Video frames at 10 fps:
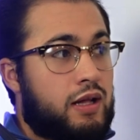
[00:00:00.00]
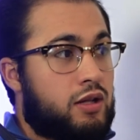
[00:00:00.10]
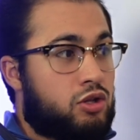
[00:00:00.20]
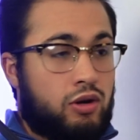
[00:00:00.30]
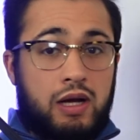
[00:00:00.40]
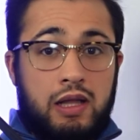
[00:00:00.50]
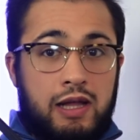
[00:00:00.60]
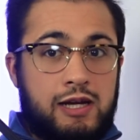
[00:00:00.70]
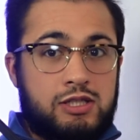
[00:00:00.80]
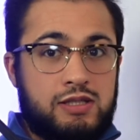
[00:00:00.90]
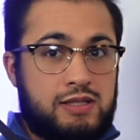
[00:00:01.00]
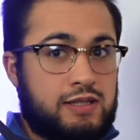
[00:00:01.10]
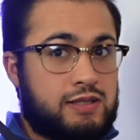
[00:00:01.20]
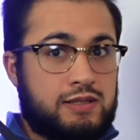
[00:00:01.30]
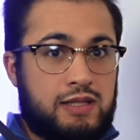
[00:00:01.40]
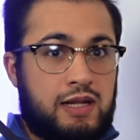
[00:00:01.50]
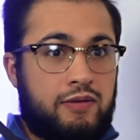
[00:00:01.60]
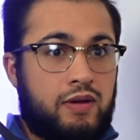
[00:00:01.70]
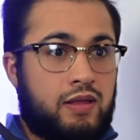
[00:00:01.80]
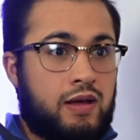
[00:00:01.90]
during election seasons and
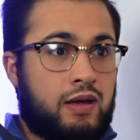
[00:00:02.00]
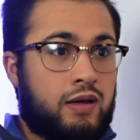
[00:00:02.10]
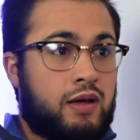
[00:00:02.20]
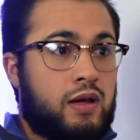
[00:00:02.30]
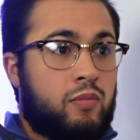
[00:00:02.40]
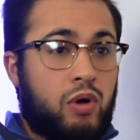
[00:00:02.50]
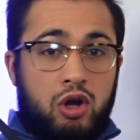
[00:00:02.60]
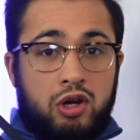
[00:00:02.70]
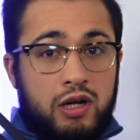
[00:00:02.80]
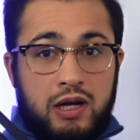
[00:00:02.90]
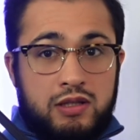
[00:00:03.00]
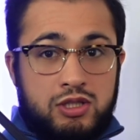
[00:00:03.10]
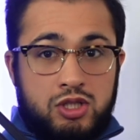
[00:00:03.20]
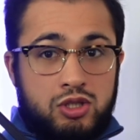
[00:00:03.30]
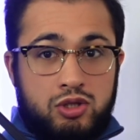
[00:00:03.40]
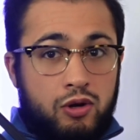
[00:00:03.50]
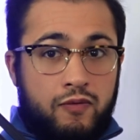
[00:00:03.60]
everything. But Erdogan stood